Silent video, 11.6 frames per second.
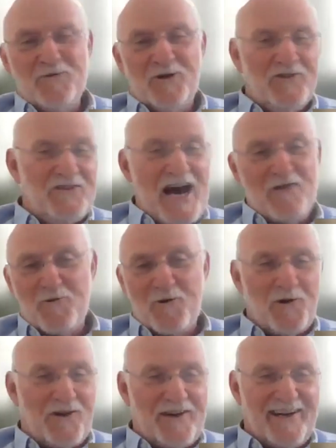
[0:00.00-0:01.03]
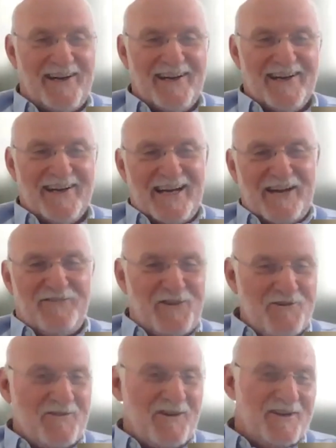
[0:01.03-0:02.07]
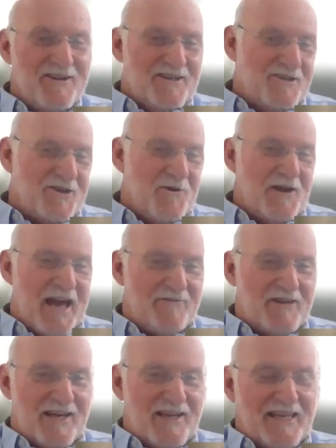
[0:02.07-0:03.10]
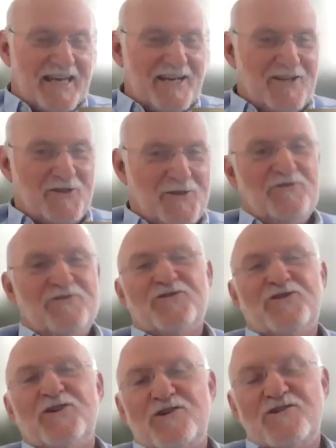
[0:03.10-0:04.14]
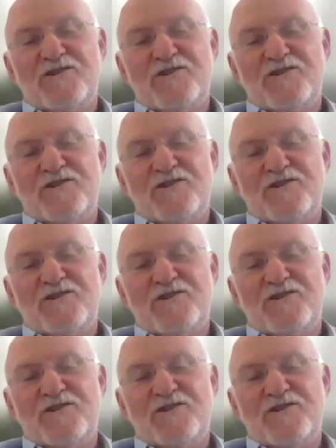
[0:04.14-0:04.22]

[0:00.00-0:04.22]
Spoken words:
will not work if you don't have anything to infer.